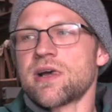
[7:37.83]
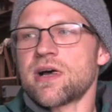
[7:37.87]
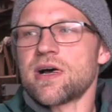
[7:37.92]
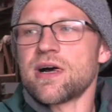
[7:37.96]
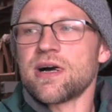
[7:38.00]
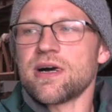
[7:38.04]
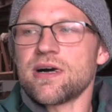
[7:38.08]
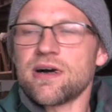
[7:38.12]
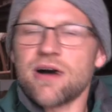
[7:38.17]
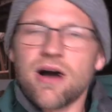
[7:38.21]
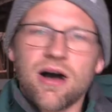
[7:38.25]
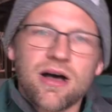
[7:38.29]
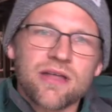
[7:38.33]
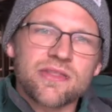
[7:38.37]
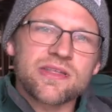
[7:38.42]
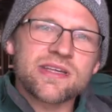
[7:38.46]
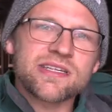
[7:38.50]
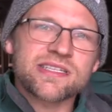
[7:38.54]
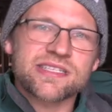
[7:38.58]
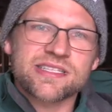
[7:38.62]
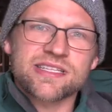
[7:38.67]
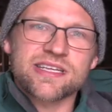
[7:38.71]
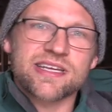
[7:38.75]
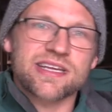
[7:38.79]
uh, all
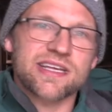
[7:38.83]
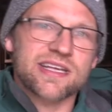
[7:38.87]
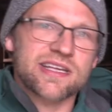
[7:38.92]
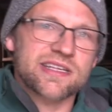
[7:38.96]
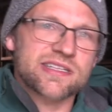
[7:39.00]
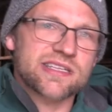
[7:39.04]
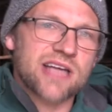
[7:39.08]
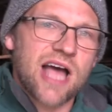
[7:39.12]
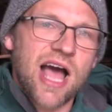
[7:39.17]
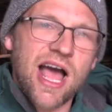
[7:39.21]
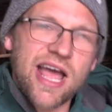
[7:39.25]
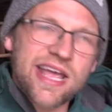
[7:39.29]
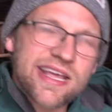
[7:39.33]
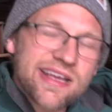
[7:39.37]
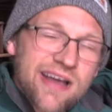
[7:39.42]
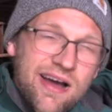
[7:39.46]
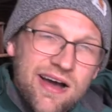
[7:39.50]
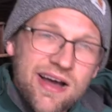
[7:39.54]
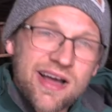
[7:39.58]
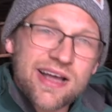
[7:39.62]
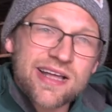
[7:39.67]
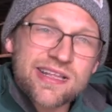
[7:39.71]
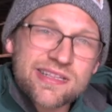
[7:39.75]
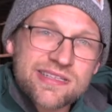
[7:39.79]
these things,
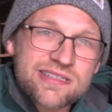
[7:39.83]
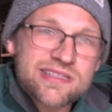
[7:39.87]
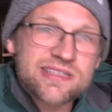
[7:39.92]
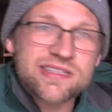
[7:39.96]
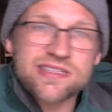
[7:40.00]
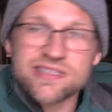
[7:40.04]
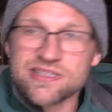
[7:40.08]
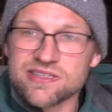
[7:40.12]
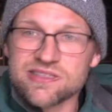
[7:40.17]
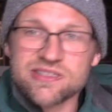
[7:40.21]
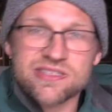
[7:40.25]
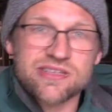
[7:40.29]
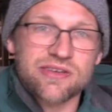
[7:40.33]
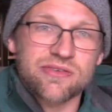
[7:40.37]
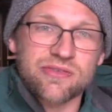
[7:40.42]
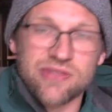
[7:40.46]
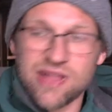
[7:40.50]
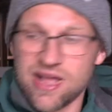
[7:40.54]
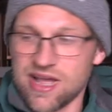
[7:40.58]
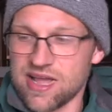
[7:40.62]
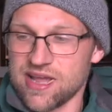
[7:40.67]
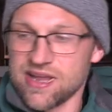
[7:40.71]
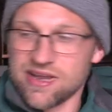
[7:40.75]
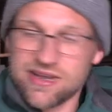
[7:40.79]
icons. So
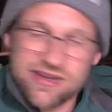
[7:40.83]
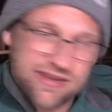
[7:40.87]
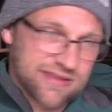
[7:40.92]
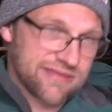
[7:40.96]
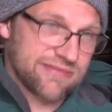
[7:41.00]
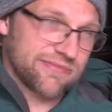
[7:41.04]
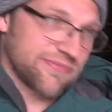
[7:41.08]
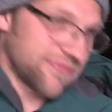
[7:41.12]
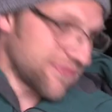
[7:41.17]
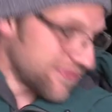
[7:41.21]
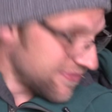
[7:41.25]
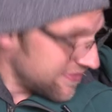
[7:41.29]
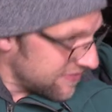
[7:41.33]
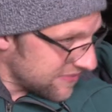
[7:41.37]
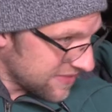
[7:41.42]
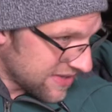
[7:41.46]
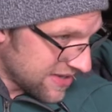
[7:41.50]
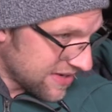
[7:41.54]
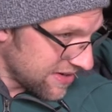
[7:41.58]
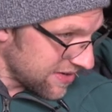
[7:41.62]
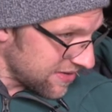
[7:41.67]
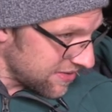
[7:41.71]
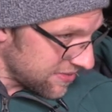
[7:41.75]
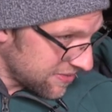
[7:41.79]
like,
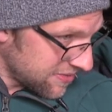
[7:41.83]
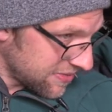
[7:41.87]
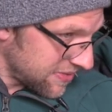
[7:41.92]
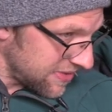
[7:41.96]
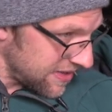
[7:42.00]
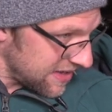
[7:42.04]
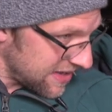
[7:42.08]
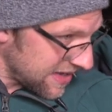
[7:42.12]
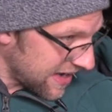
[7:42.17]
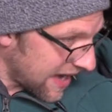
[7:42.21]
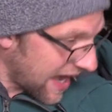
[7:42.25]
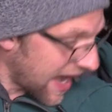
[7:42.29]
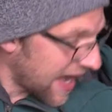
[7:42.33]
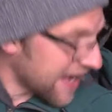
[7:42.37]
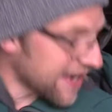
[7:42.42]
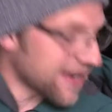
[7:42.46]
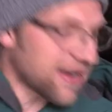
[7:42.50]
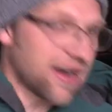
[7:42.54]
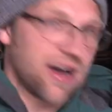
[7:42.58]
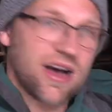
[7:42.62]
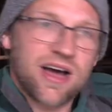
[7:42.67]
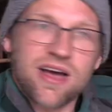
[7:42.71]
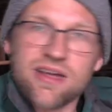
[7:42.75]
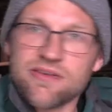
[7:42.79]
you know, the
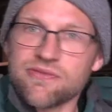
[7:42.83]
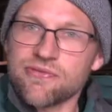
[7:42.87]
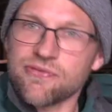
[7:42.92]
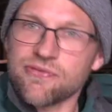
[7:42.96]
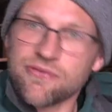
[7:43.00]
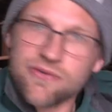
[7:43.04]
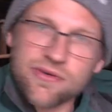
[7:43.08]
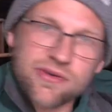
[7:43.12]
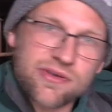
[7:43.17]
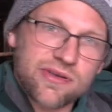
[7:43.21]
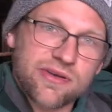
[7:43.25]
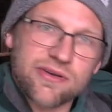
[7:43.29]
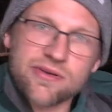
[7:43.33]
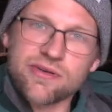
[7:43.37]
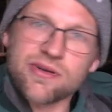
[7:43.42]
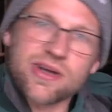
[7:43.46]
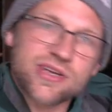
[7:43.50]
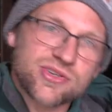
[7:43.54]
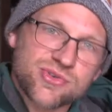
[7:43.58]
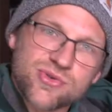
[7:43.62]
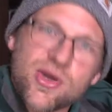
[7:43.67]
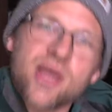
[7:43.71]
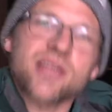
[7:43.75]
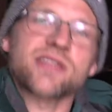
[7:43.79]
icon for your
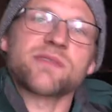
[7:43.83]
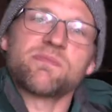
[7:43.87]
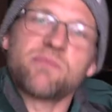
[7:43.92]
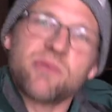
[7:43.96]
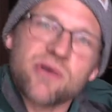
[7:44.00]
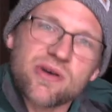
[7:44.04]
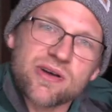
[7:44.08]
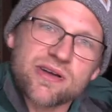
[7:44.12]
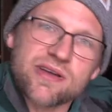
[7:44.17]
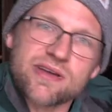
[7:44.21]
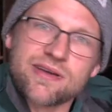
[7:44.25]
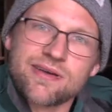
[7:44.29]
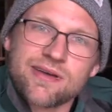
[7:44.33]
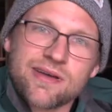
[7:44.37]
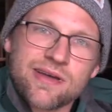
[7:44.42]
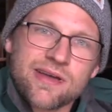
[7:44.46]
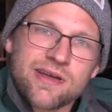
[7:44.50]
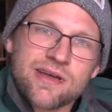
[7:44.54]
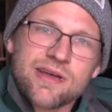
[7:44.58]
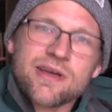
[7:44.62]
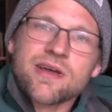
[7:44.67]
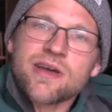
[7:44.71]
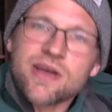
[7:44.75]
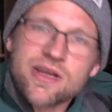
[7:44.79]
address book
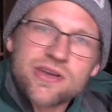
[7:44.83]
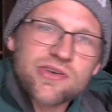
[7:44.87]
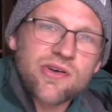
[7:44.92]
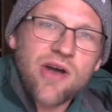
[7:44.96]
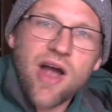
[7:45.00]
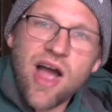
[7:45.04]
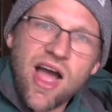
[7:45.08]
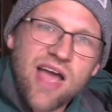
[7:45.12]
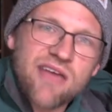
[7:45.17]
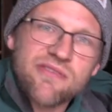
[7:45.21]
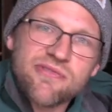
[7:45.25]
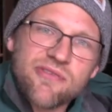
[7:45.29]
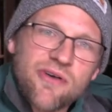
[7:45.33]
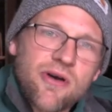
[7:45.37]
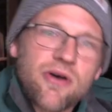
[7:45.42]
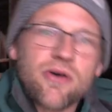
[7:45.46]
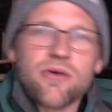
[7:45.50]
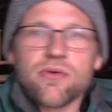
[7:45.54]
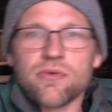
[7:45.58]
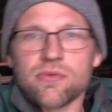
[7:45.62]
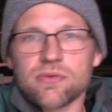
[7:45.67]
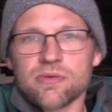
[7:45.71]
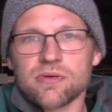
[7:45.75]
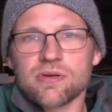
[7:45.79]
and your
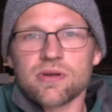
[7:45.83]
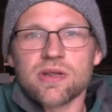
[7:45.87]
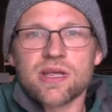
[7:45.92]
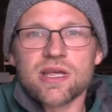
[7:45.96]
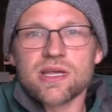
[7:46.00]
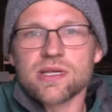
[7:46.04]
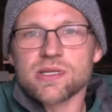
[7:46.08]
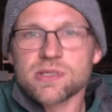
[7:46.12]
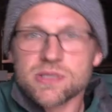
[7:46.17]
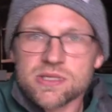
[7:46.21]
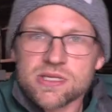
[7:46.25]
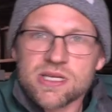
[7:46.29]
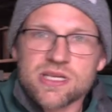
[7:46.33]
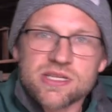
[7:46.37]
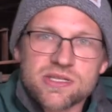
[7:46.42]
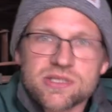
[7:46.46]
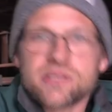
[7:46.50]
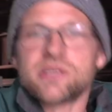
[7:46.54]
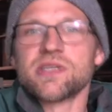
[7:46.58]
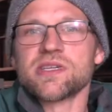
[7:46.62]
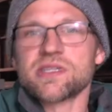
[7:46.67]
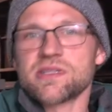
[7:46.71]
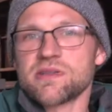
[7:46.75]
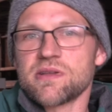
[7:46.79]
iPhone is, is
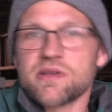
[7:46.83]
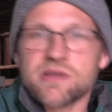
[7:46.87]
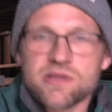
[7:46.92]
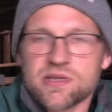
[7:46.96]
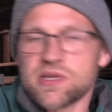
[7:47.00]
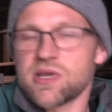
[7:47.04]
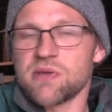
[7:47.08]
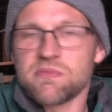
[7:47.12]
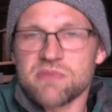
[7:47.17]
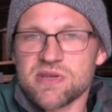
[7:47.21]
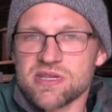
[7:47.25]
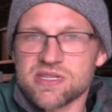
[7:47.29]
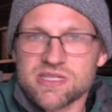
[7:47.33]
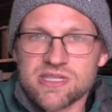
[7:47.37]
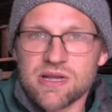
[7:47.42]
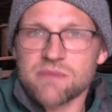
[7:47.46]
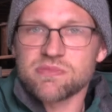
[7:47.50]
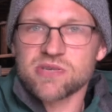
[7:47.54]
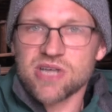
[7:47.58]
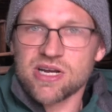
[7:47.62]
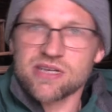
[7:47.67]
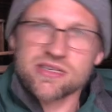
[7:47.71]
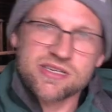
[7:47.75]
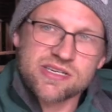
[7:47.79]
can be
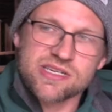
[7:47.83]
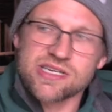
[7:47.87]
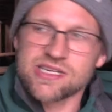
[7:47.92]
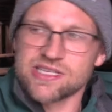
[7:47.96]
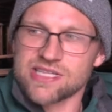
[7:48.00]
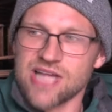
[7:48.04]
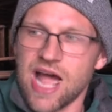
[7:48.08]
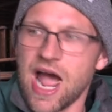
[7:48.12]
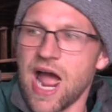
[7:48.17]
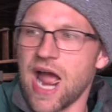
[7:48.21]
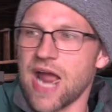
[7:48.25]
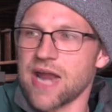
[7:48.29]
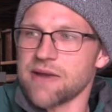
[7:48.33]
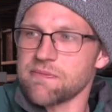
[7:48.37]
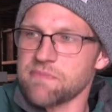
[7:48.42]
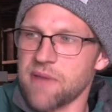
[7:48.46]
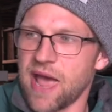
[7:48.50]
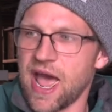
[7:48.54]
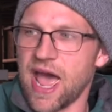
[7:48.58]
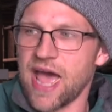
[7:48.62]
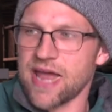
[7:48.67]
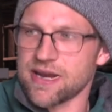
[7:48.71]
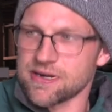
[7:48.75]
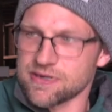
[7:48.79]
subject to design
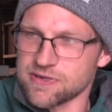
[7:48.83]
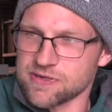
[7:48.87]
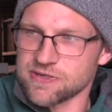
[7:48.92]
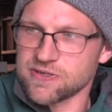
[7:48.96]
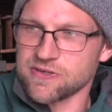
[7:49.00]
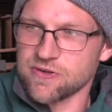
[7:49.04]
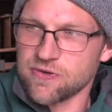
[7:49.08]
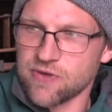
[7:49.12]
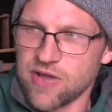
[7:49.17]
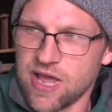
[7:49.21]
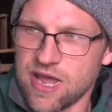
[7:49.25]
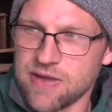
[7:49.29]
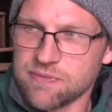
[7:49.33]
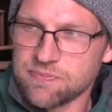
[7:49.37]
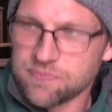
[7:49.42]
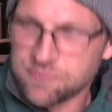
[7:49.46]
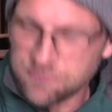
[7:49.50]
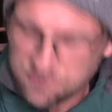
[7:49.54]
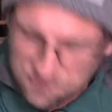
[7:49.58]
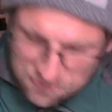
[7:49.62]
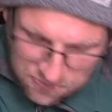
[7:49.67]
patent, okay?